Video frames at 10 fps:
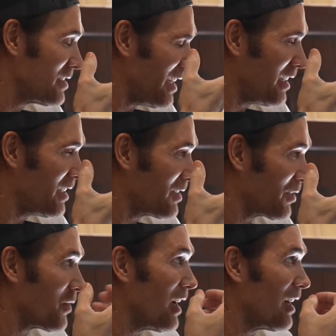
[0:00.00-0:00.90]
in the
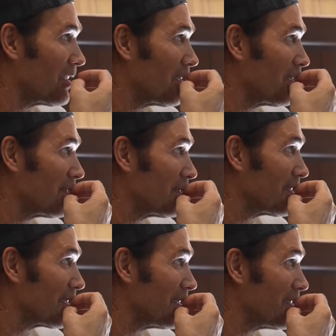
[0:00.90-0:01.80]
grind
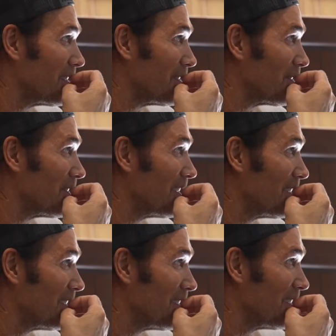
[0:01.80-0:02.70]
to continue.
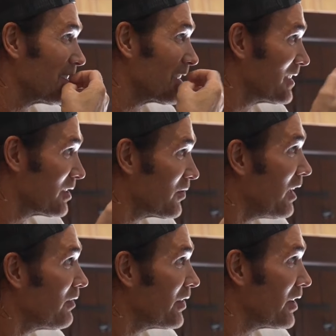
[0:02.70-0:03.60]
Because it's
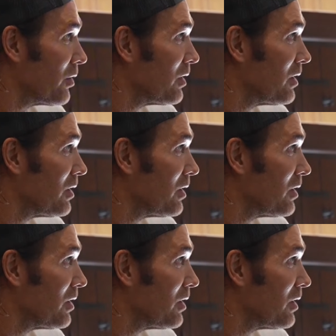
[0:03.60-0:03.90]
fun for you.